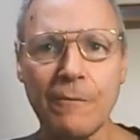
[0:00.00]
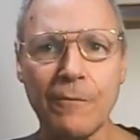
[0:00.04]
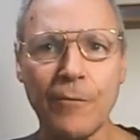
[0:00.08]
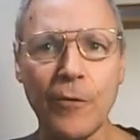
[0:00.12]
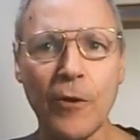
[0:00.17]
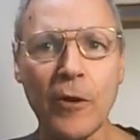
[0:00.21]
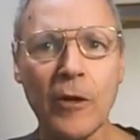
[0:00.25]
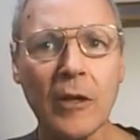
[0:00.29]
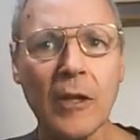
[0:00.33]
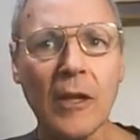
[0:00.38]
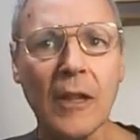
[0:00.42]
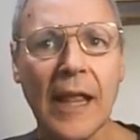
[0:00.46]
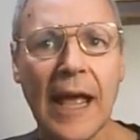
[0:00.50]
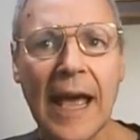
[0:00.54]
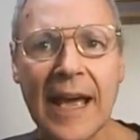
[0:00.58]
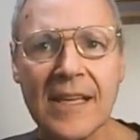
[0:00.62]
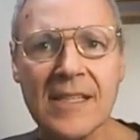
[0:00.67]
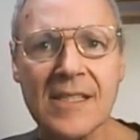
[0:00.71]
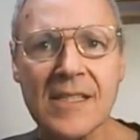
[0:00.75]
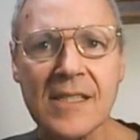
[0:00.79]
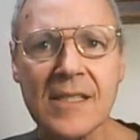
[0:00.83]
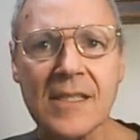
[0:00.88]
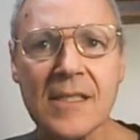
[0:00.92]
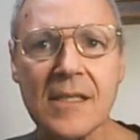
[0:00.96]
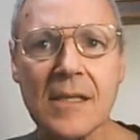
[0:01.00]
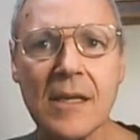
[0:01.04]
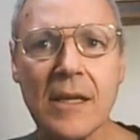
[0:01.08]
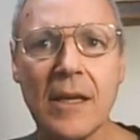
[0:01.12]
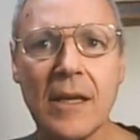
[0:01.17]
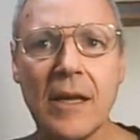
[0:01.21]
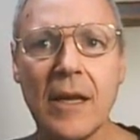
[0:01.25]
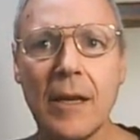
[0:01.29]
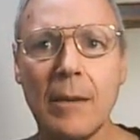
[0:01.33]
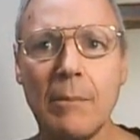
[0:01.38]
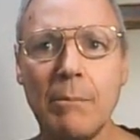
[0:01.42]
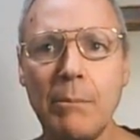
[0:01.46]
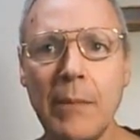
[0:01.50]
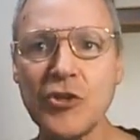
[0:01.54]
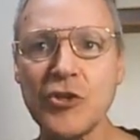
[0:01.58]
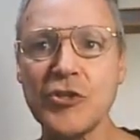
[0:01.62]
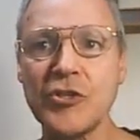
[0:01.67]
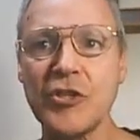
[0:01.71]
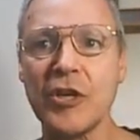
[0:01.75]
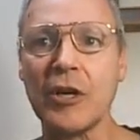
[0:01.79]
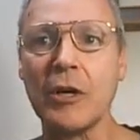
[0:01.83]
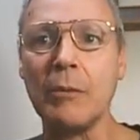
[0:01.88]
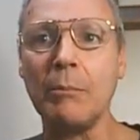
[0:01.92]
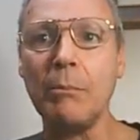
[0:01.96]
The vertical axis
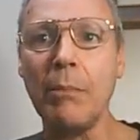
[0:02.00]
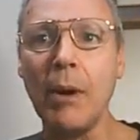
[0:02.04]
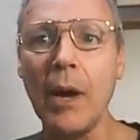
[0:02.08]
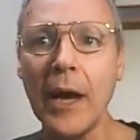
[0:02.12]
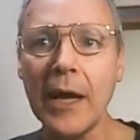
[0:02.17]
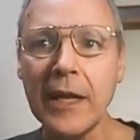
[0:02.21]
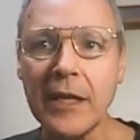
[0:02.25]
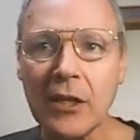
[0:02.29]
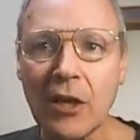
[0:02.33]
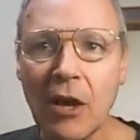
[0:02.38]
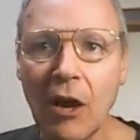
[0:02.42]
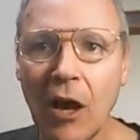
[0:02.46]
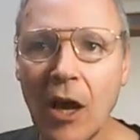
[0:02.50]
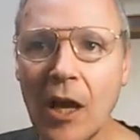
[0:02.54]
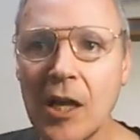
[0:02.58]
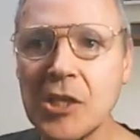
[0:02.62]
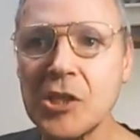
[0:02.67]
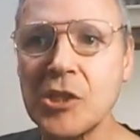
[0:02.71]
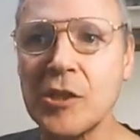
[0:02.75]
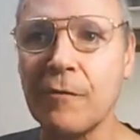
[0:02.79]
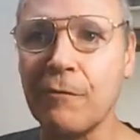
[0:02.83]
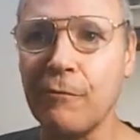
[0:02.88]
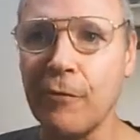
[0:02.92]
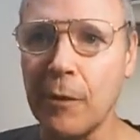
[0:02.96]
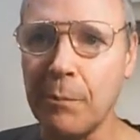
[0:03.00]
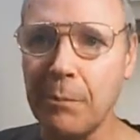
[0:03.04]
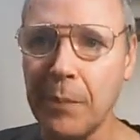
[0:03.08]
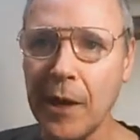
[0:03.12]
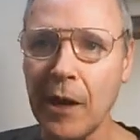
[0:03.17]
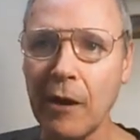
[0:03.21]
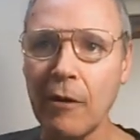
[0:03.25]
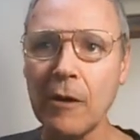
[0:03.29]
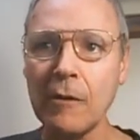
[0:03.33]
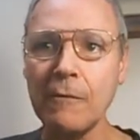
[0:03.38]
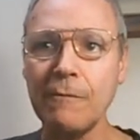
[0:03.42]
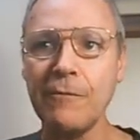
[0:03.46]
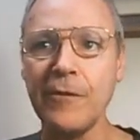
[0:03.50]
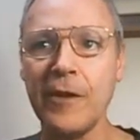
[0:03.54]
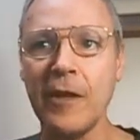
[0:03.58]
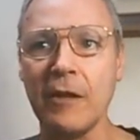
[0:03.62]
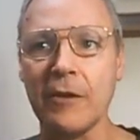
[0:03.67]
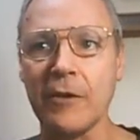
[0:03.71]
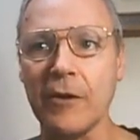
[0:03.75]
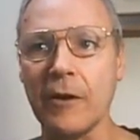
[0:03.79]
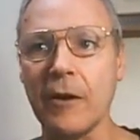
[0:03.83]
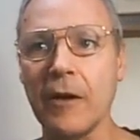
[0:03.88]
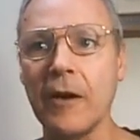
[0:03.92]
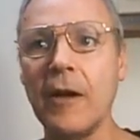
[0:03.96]
measures the combined cost of repair and
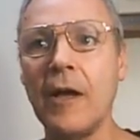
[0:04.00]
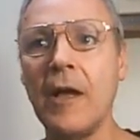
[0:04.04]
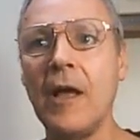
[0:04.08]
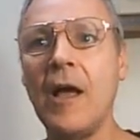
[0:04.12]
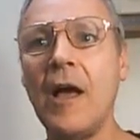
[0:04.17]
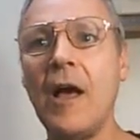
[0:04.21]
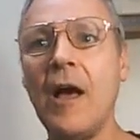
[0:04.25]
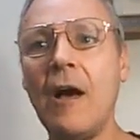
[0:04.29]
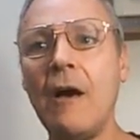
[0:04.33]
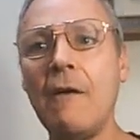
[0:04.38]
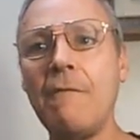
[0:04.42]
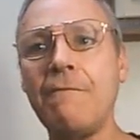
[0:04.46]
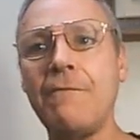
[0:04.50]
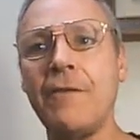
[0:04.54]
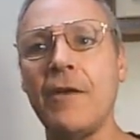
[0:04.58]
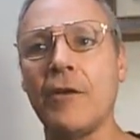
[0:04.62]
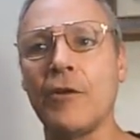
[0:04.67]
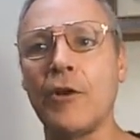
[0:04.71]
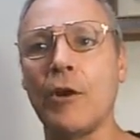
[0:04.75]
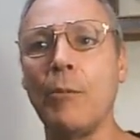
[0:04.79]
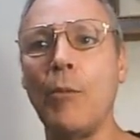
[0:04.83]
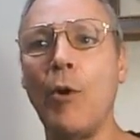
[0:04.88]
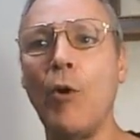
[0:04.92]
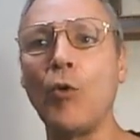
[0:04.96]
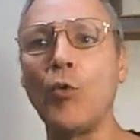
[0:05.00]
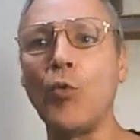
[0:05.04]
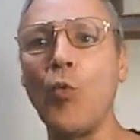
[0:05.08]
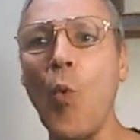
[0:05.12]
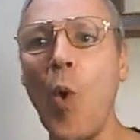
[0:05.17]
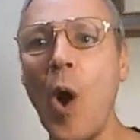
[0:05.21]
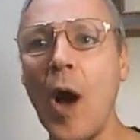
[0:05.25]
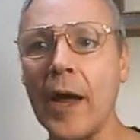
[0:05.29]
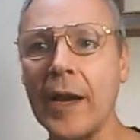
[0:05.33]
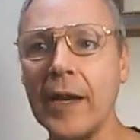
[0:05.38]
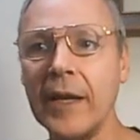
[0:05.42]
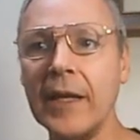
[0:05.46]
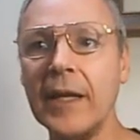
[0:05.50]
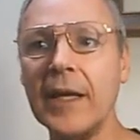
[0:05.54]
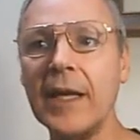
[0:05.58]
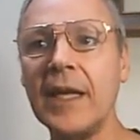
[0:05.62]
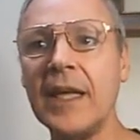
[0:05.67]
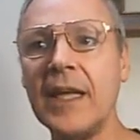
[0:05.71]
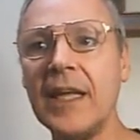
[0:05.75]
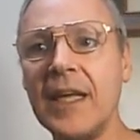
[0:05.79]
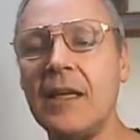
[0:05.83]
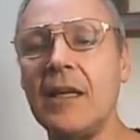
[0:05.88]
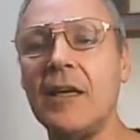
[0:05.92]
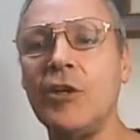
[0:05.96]
failure of failure mode 1
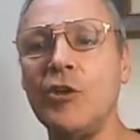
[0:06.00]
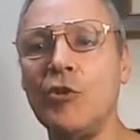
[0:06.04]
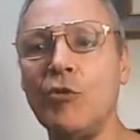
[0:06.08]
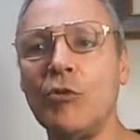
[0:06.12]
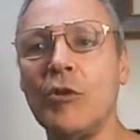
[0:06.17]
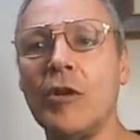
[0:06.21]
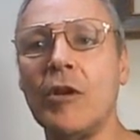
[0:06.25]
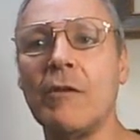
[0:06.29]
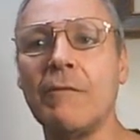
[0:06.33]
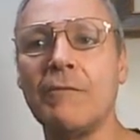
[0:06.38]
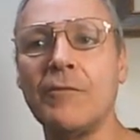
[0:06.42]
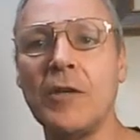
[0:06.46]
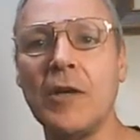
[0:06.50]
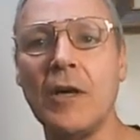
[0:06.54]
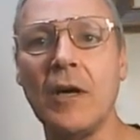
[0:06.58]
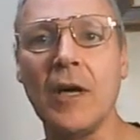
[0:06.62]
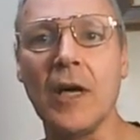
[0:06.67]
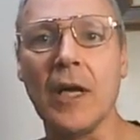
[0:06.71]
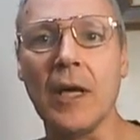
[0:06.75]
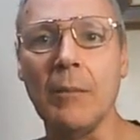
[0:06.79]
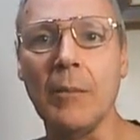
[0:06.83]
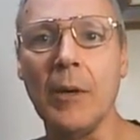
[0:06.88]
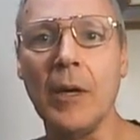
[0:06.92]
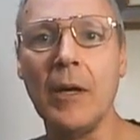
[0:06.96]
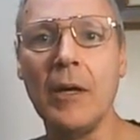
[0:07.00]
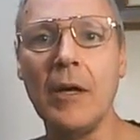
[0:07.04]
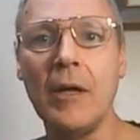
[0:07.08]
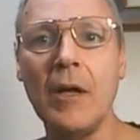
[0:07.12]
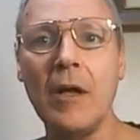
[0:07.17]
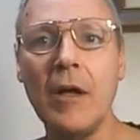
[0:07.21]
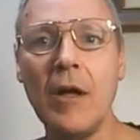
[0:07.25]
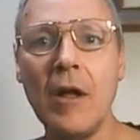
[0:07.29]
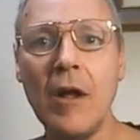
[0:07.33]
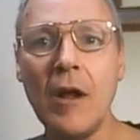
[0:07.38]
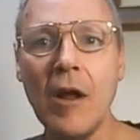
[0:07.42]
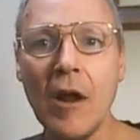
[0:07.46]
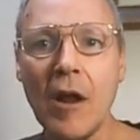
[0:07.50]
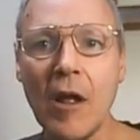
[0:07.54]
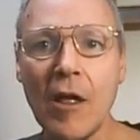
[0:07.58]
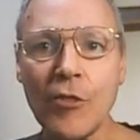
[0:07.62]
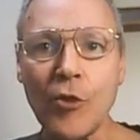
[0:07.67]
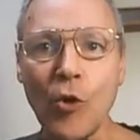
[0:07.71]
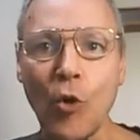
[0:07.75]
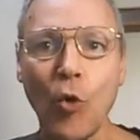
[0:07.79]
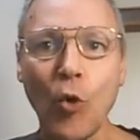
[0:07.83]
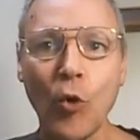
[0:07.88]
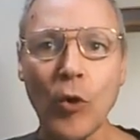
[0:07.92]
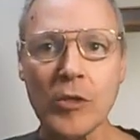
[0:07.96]
in a unit of time.
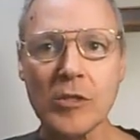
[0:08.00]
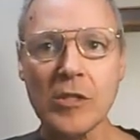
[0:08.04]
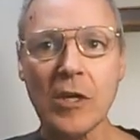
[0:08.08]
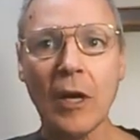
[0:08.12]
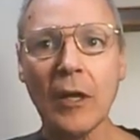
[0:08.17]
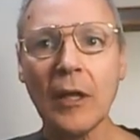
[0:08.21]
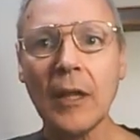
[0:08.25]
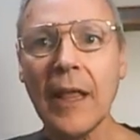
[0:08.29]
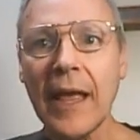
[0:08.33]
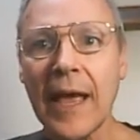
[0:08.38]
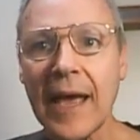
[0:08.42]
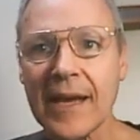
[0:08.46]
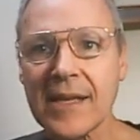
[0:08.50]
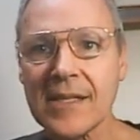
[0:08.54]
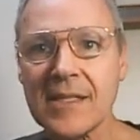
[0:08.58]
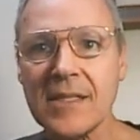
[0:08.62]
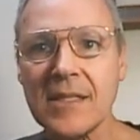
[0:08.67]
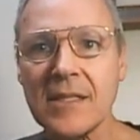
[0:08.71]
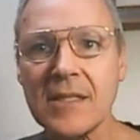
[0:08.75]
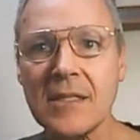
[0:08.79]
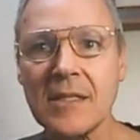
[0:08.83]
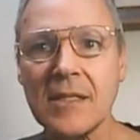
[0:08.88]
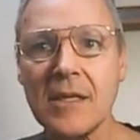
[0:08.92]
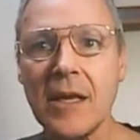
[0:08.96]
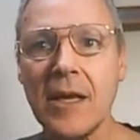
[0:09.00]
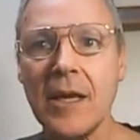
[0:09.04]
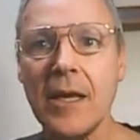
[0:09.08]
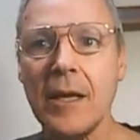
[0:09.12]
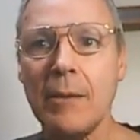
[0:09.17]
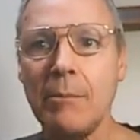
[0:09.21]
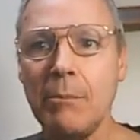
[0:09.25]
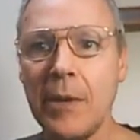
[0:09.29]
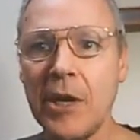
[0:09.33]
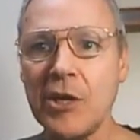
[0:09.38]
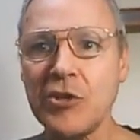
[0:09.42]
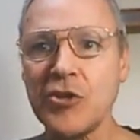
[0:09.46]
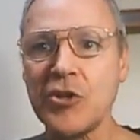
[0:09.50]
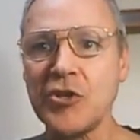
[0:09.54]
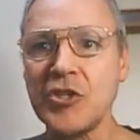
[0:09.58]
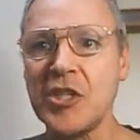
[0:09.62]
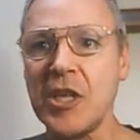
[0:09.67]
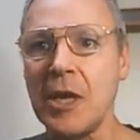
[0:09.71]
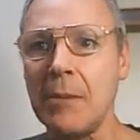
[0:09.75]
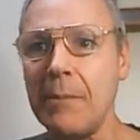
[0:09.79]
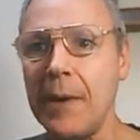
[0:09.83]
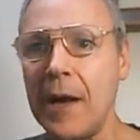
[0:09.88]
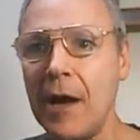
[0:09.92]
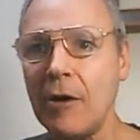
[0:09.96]
The horizontal axis
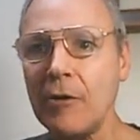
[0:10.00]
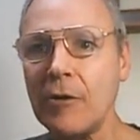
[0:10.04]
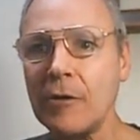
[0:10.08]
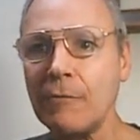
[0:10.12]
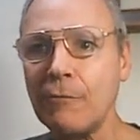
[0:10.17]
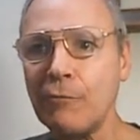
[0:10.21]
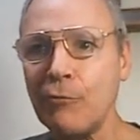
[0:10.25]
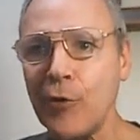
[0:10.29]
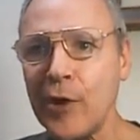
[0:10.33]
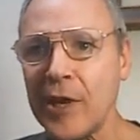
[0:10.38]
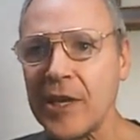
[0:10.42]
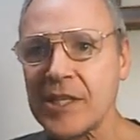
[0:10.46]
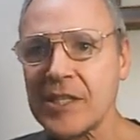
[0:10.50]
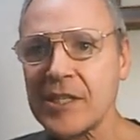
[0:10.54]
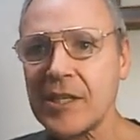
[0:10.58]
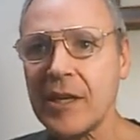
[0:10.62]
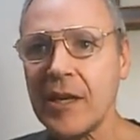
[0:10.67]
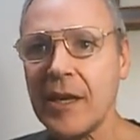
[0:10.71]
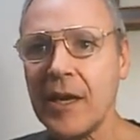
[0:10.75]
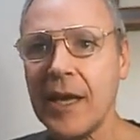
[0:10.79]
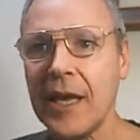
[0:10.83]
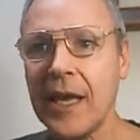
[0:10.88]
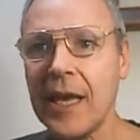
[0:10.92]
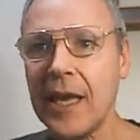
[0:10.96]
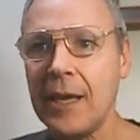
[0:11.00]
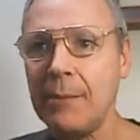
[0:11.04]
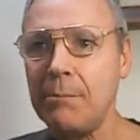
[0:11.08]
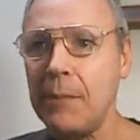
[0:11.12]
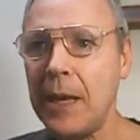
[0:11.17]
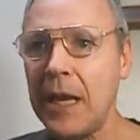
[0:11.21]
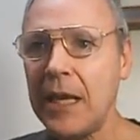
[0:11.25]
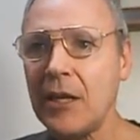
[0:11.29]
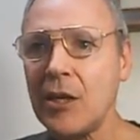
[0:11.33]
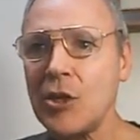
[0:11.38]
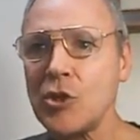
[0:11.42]
measures the amount of risk a